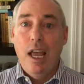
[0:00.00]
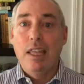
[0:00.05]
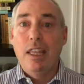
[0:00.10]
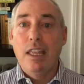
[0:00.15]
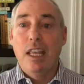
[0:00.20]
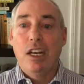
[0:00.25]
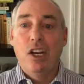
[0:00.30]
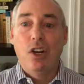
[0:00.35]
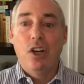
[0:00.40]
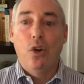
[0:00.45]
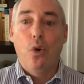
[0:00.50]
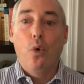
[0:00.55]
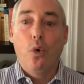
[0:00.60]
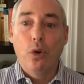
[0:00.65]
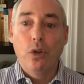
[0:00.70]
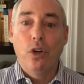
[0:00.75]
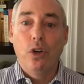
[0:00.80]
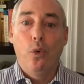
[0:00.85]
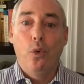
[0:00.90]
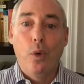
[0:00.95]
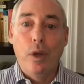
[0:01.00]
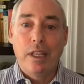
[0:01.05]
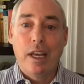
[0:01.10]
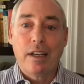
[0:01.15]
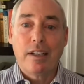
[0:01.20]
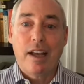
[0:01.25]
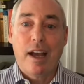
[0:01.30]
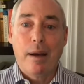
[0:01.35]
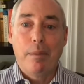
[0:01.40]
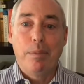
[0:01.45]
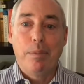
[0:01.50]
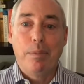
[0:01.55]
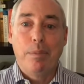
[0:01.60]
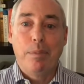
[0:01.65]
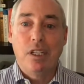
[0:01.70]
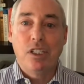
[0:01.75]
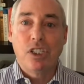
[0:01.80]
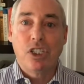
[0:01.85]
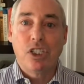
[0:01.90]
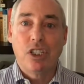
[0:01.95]
And then in order to win that
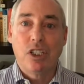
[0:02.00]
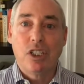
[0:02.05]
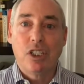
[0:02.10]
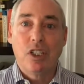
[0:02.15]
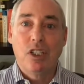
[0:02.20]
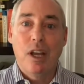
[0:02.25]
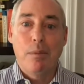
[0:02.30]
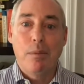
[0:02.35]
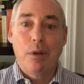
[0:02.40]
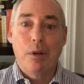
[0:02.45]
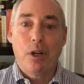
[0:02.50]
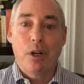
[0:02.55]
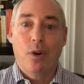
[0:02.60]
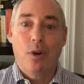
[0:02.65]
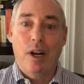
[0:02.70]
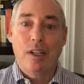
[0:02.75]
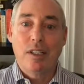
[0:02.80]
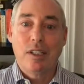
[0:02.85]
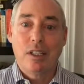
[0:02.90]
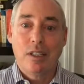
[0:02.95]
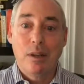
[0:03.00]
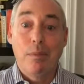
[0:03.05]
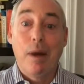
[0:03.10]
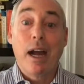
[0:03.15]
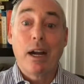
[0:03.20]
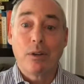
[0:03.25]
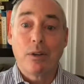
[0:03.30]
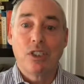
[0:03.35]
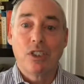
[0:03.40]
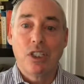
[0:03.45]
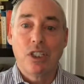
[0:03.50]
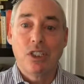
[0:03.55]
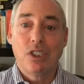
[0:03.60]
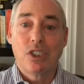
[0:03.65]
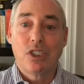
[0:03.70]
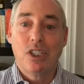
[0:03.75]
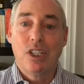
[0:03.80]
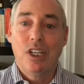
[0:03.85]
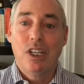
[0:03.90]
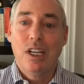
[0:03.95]
competition,
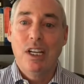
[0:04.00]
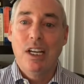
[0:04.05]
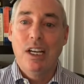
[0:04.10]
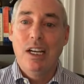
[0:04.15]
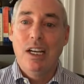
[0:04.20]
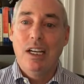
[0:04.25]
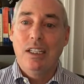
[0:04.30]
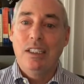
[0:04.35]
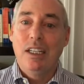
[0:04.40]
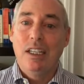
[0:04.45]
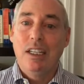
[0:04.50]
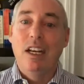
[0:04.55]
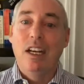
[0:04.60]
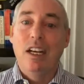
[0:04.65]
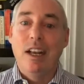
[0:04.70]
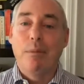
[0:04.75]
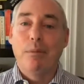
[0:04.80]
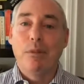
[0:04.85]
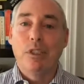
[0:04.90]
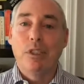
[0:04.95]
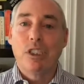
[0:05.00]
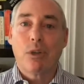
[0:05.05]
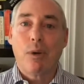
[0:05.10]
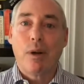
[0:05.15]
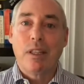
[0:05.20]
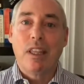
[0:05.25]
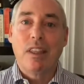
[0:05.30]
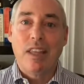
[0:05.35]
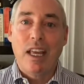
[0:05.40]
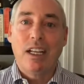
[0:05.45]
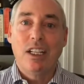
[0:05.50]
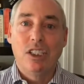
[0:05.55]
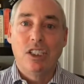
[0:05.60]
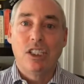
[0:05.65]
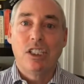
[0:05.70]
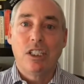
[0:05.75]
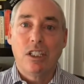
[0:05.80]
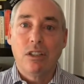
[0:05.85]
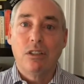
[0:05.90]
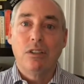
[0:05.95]
democracies need to demonstrate that they can
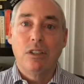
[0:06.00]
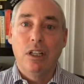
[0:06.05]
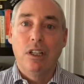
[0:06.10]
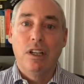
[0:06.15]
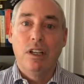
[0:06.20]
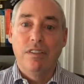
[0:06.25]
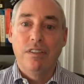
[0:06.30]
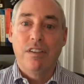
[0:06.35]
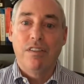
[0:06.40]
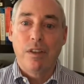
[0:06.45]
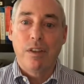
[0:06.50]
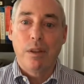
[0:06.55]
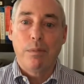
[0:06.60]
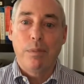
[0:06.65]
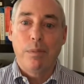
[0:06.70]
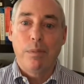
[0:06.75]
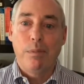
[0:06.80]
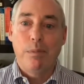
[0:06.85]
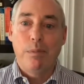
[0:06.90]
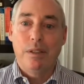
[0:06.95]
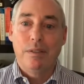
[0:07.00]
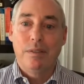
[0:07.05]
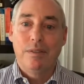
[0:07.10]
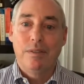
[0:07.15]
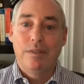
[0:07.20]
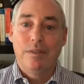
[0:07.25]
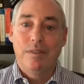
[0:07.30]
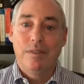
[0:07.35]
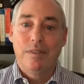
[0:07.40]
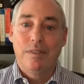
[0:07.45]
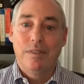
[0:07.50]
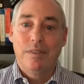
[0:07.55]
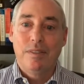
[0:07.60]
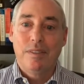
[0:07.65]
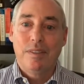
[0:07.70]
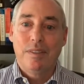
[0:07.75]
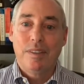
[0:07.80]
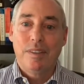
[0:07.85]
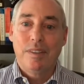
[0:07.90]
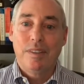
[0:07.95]
still deliver for the people.
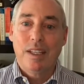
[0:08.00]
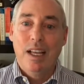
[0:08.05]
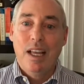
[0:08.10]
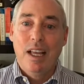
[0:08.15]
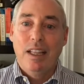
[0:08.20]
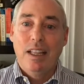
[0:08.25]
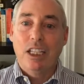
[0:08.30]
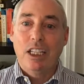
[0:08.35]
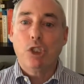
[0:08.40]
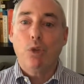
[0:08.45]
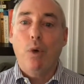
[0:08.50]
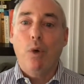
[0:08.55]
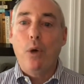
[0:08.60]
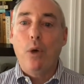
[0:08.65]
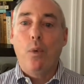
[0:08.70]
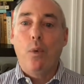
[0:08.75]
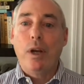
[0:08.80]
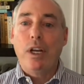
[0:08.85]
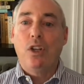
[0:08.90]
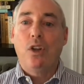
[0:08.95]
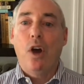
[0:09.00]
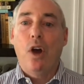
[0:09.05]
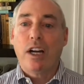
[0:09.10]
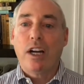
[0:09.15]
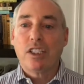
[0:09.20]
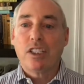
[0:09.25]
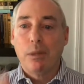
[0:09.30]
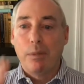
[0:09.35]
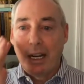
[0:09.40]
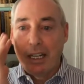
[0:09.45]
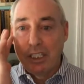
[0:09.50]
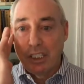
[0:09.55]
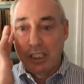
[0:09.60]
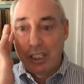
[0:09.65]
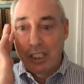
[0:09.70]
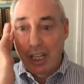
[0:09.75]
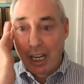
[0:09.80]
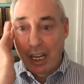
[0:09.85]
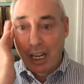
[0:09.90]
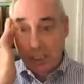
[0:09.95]
That's why when he talks about
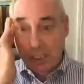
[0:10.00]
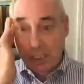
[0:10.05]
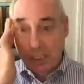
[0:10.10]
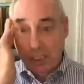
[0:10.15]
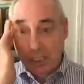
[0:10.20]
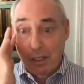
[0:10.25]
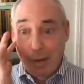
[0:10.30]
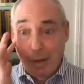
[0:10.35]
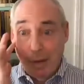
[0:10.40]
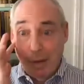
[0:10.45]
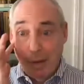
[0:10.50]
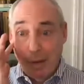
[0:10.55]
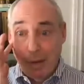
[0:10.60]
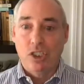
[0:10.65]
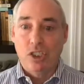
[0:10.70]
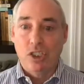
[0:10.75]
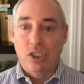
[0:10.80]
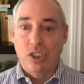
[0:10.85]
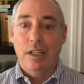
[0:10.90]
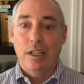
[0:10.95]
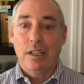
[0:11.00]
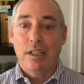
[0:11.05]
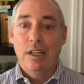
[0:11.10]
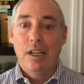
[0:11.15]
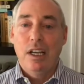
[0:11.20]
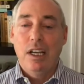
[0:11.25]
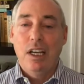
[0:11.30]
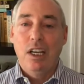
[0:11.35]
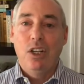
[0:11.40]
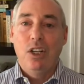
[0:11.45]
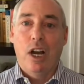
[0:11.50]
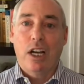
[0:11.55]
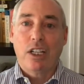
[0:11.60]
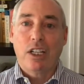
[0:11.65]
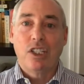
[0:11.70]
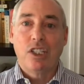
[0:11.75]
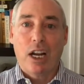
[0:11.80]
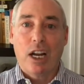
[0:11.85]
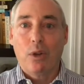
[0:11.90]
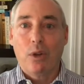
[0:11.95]
his domestic agenda, he
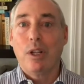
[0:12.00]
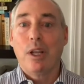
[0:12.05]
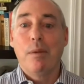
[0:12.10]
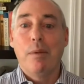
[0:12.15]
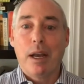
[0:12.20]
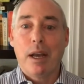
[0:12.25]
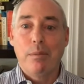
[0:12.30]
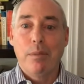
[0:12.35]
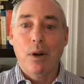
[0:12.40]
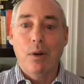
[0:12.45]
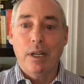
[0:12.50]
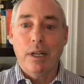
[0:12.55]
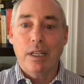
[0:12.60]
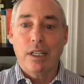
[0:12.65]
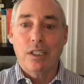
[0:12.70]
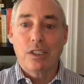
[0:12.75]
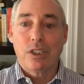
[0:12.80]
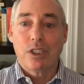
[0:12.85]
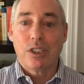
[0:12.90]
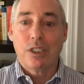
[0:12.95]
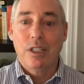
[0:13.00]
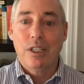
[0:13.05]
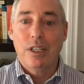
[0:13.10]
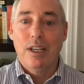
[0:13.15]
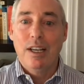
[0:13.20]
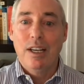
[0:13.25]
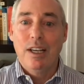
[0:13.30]
talks not only about Americans,